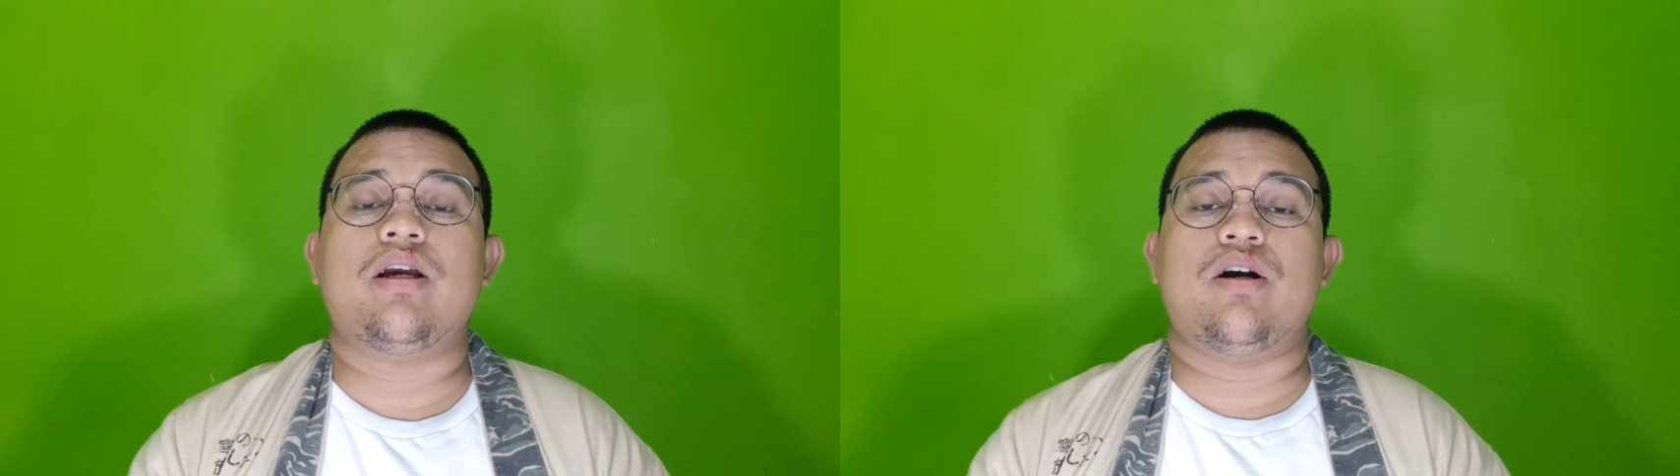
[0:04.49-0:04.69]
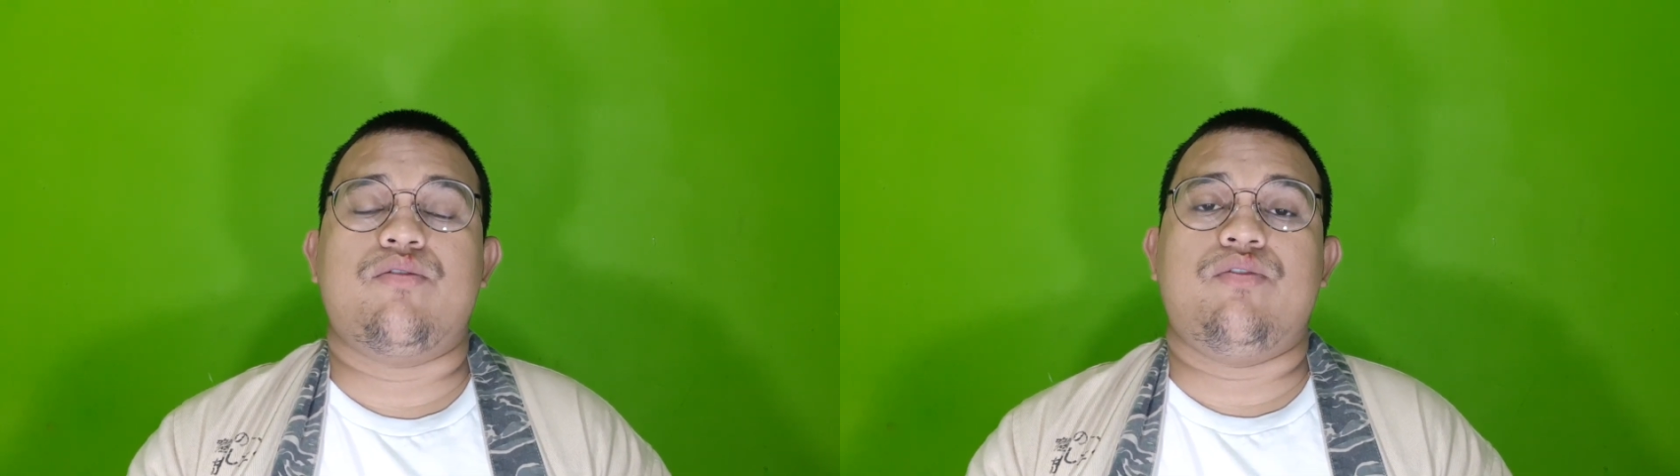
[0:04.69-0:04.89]

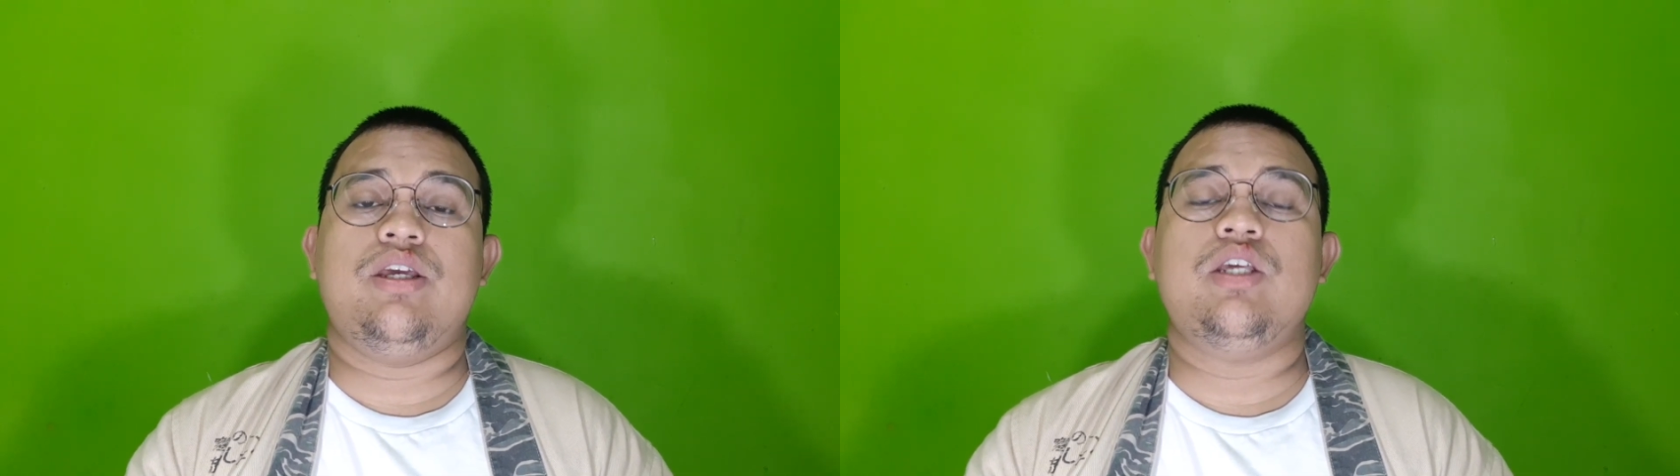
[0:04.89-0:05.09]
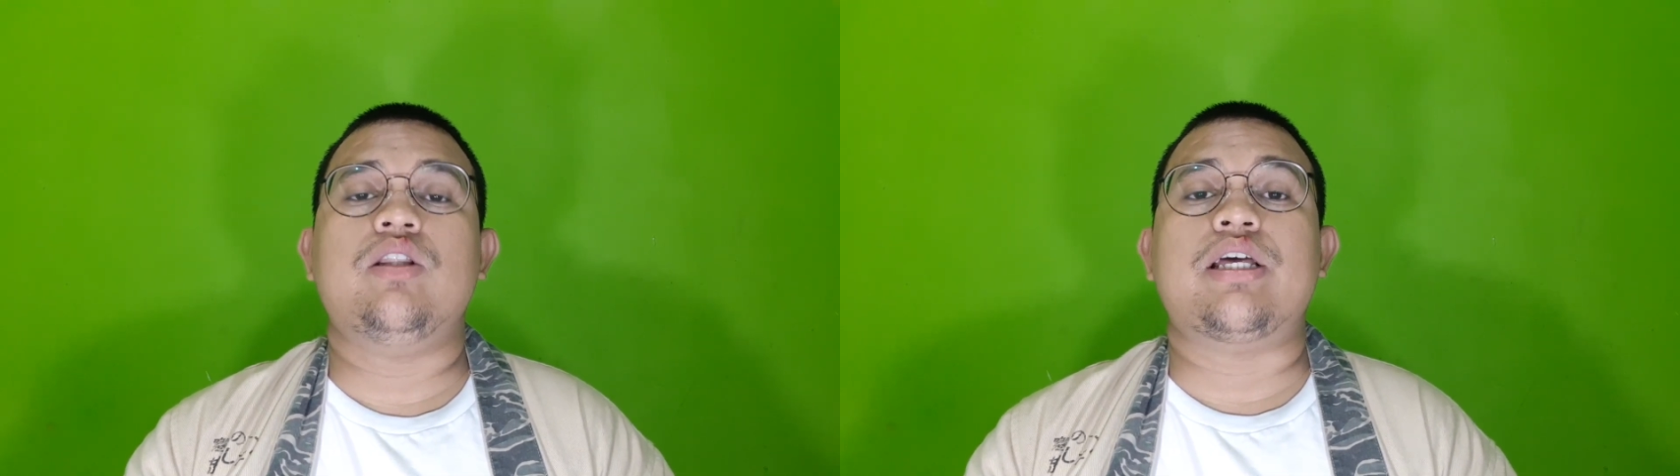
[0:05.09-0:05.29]
a
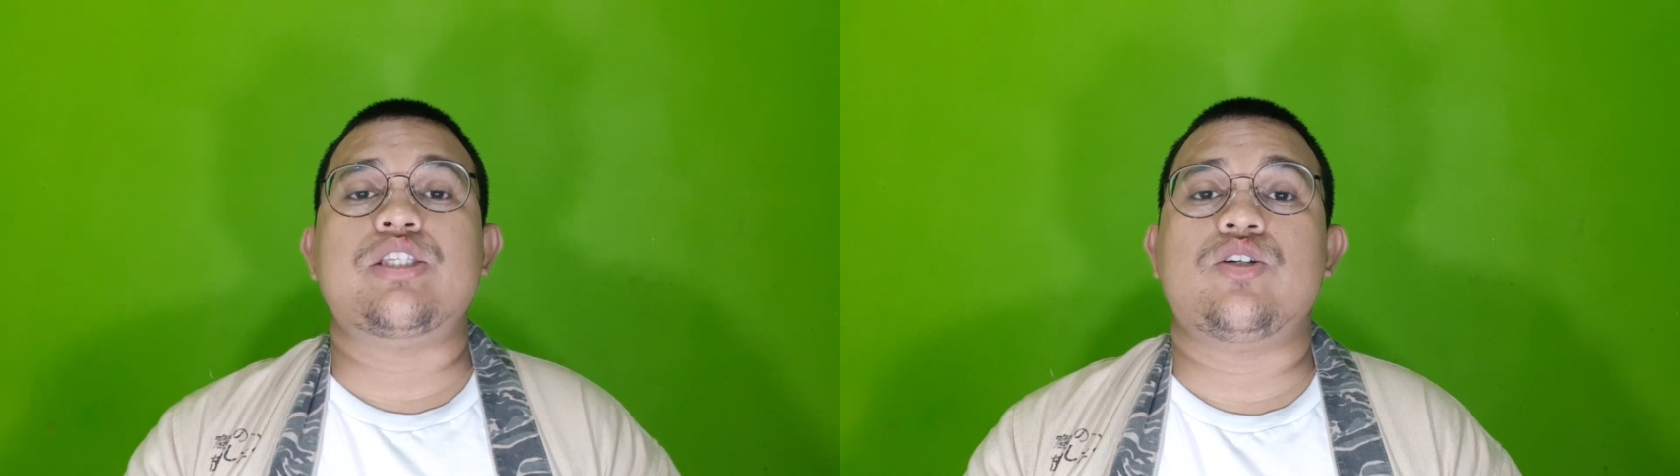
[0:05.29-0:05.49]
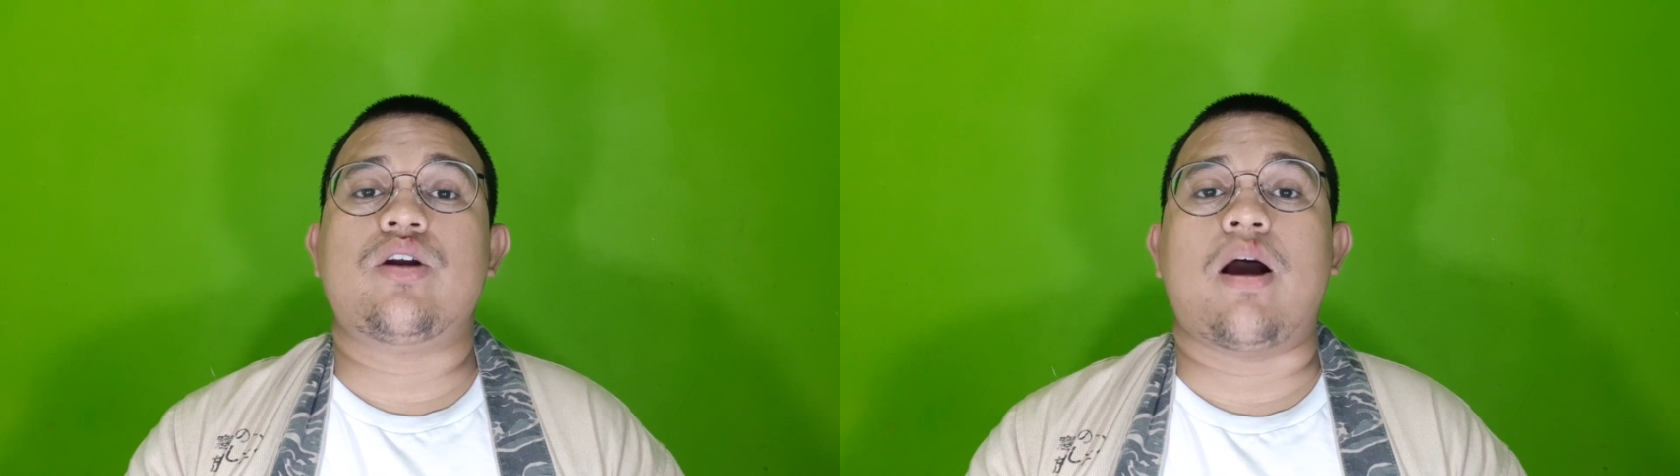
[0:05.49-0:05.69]
video
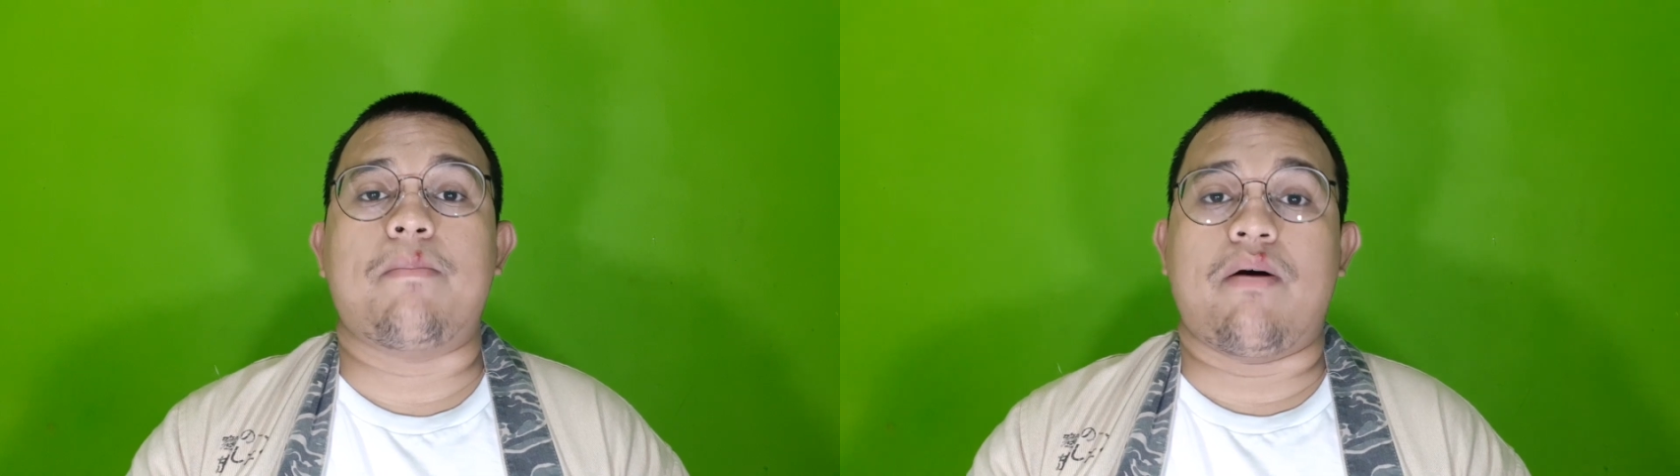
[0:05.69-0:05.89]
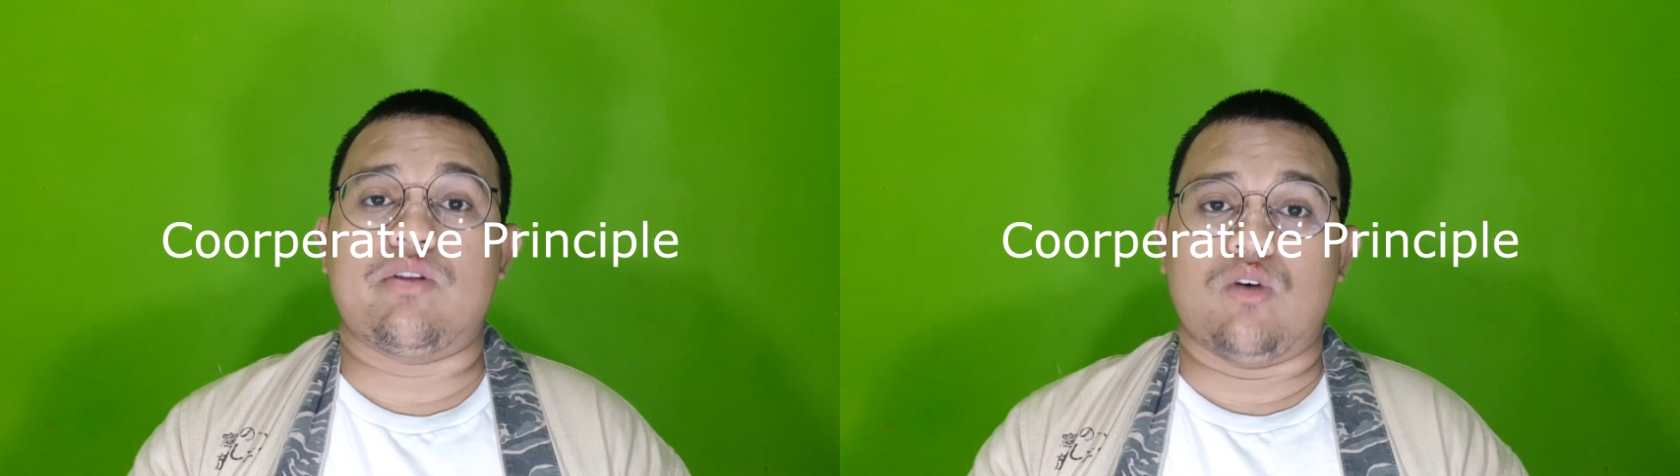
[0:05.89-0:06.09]
lecture about